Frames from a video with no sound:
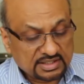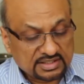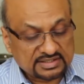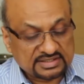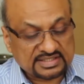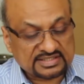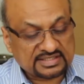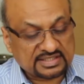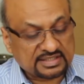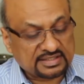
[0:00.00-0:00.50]

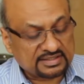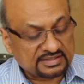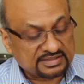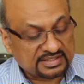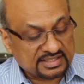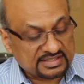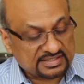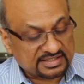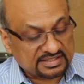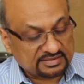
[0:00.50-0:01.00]
There
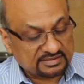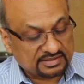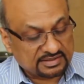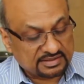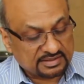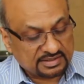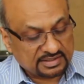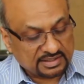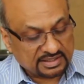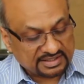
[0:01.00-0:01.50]
is
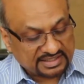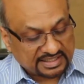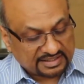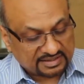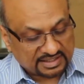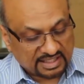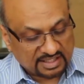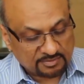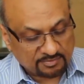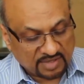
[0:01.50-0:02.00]
a
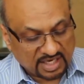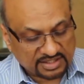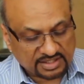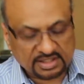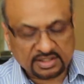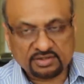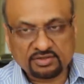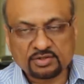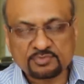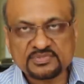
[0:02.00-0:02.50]
tactile
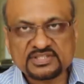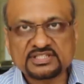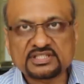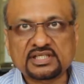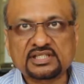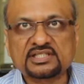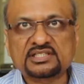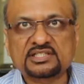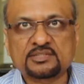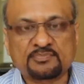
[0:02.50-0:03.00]
marking, or
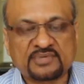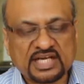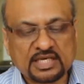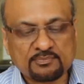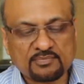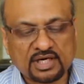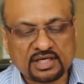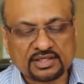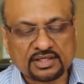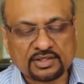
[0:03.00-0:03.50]
basically there is a
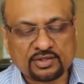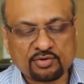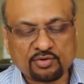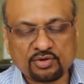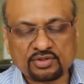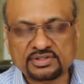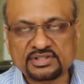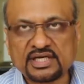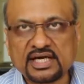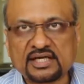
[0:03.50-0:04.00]
braille marking
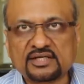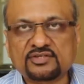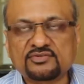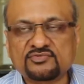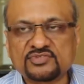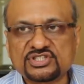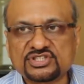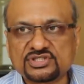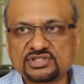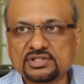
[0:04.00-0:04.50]
on that,
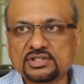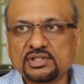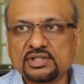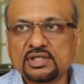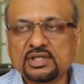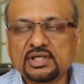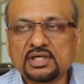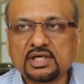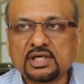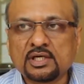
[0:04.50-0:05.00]
which
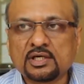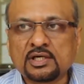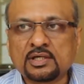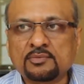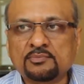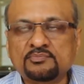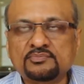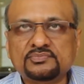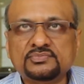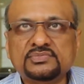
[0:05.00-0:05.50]

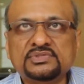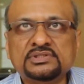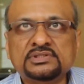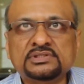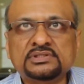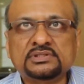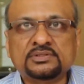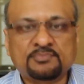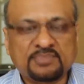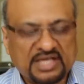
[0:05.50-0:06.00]

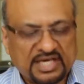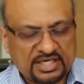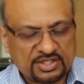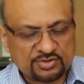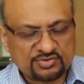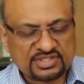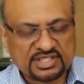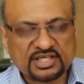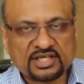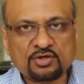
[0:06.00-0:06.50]
the blind
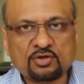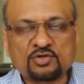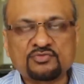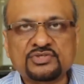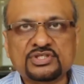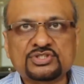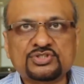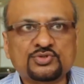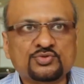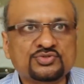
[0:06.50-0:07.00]
user can
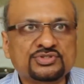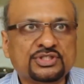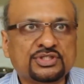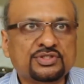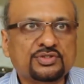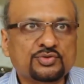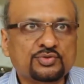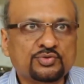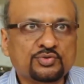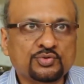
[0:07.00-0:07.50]
always use
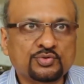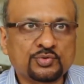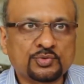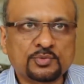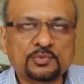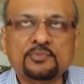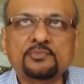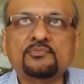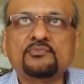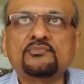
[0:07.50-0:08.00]
it to
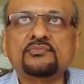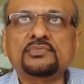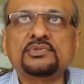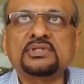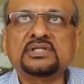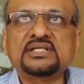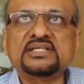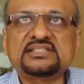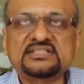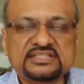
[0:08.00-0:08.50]

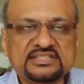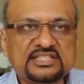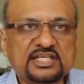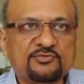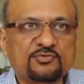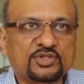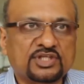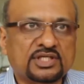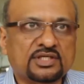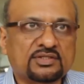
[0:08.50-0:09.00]
see
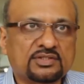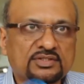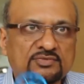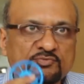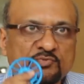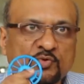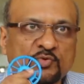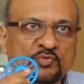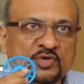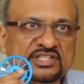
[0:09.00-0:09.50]
that
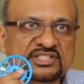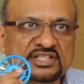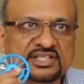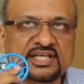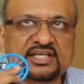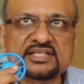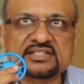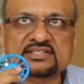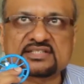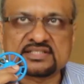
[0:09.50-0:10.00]
what the
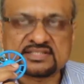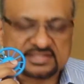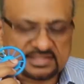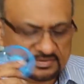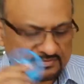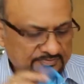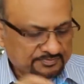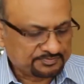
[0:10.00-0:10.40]
radius is.